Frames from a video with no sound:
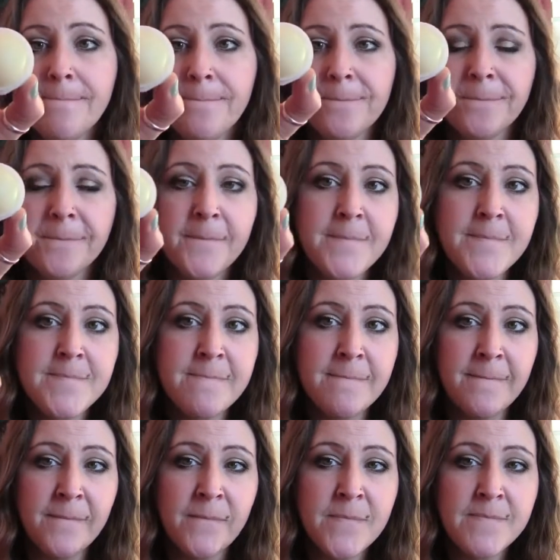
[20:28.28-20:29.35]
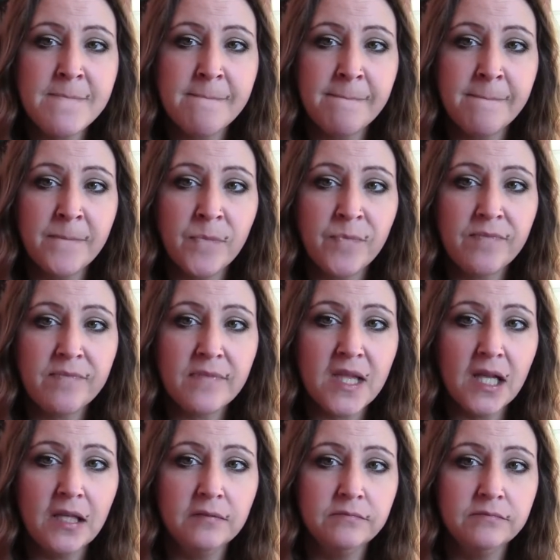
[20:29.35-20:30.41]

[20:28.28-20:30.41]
(no one is talking)